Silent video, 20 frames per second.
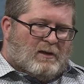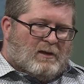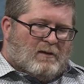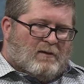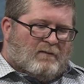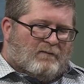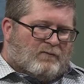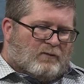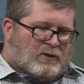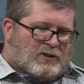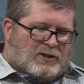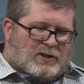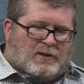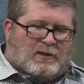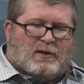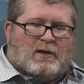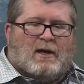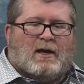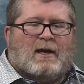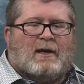
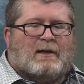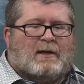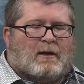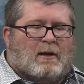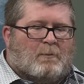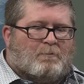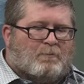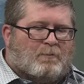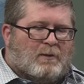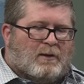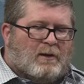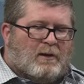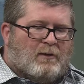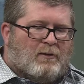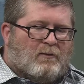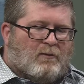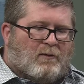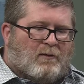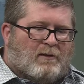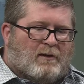Virginia heading up
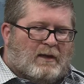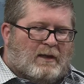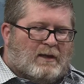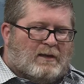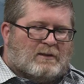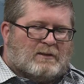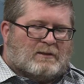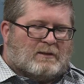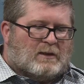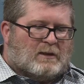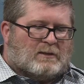northeast,